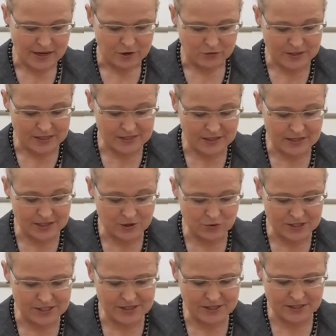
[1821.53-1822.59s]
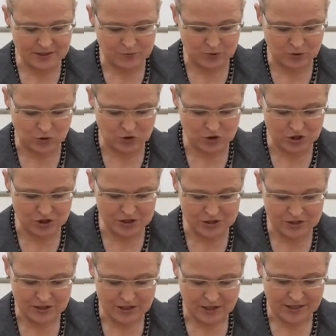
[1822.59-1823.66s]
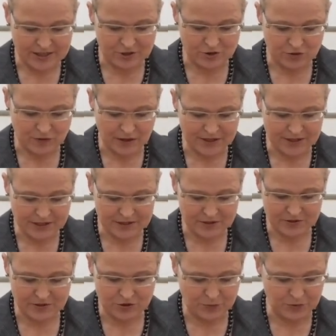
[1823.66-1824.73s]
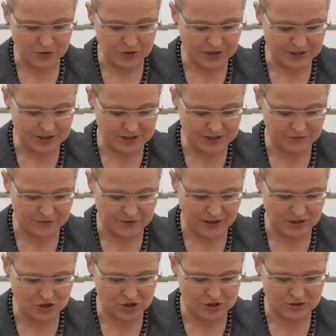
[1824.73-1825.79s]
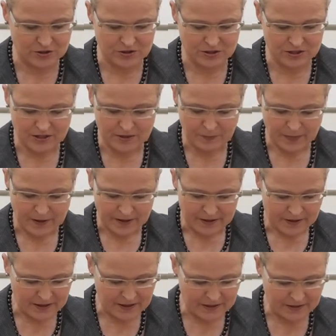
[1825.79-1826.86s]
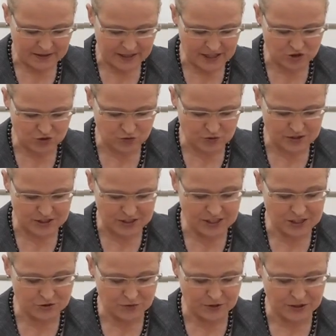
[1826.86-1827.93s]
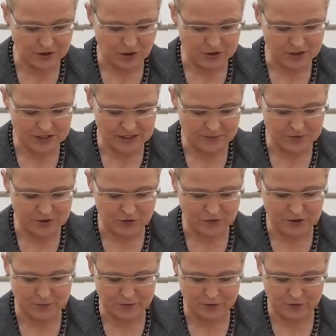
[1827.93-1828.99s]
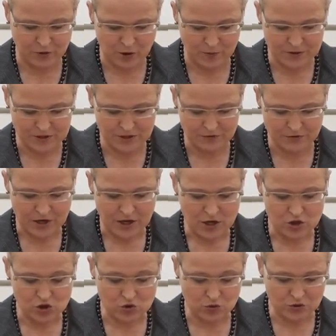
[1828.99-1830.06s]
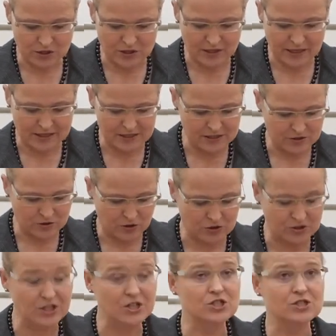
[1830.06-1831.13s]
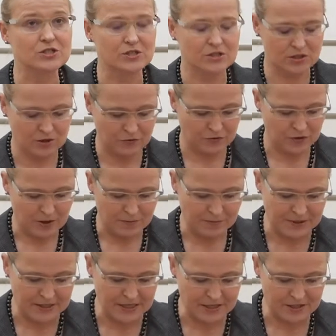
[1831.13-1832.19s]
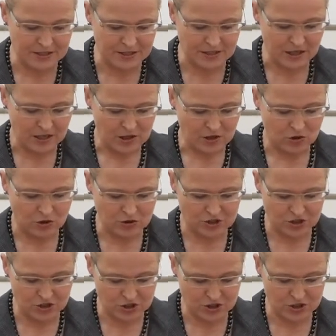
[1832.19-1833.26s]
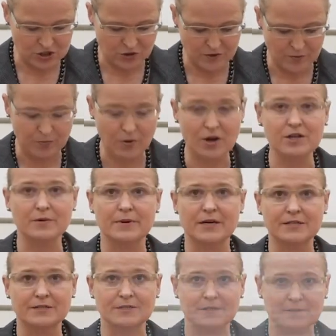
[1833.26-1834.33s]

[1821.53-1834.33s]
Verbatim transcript: Where the linguistic approaches inquired the communicative functions, uh, cultural theory concepts of the performative, scrutinized conditions of medial conditions of embodiment.